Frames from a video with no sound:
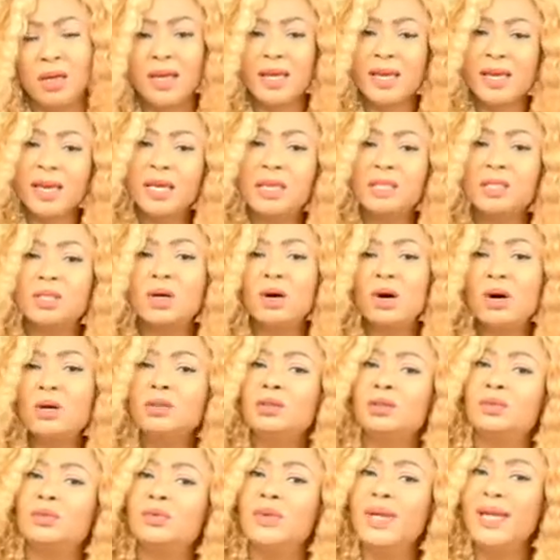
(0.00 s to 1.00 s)
is
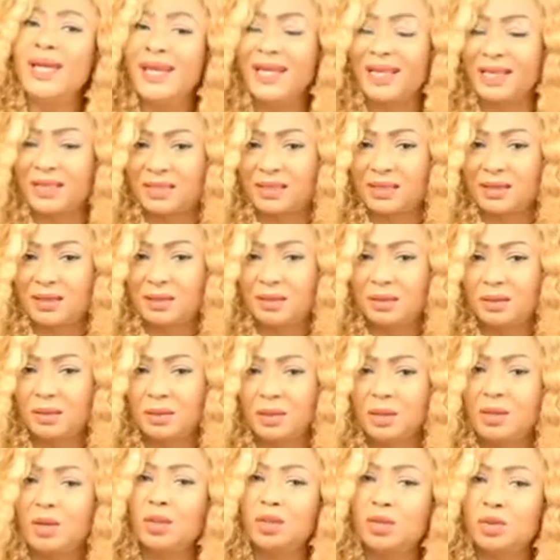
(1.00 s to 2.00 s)
God doing it.
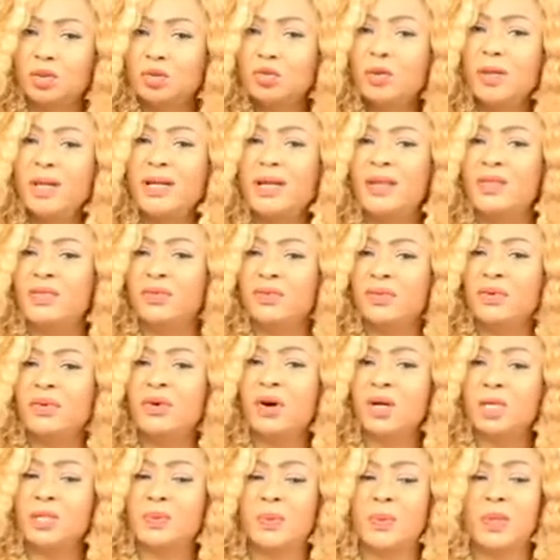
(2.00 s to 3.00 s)
God doing it through
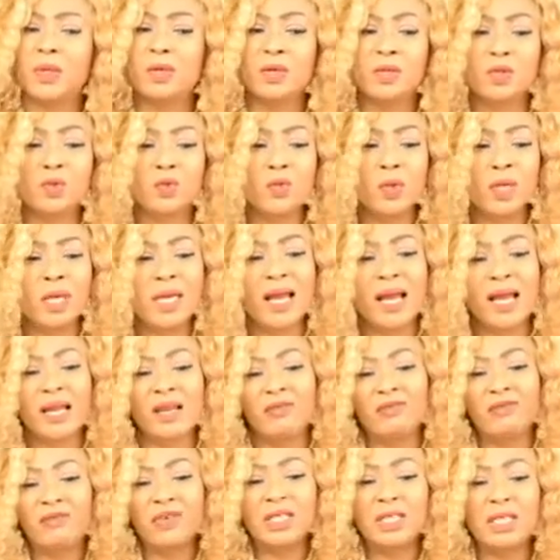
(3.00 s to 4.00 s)
us, because we are
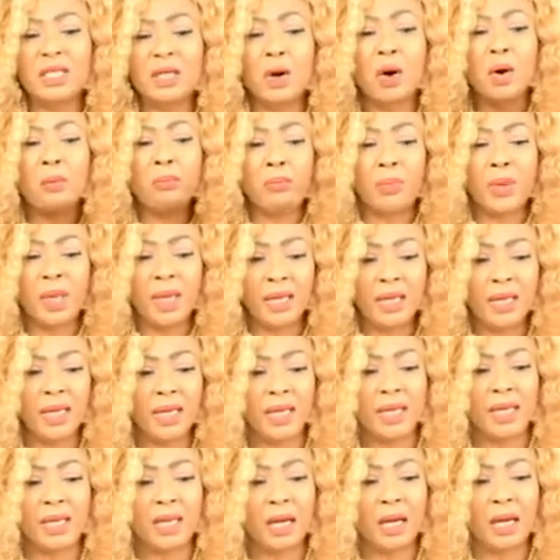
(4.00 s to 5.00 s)
the physical being
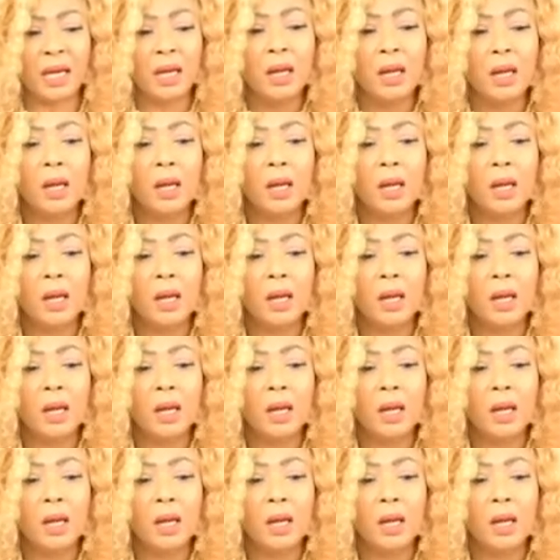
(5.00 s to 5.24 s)
here.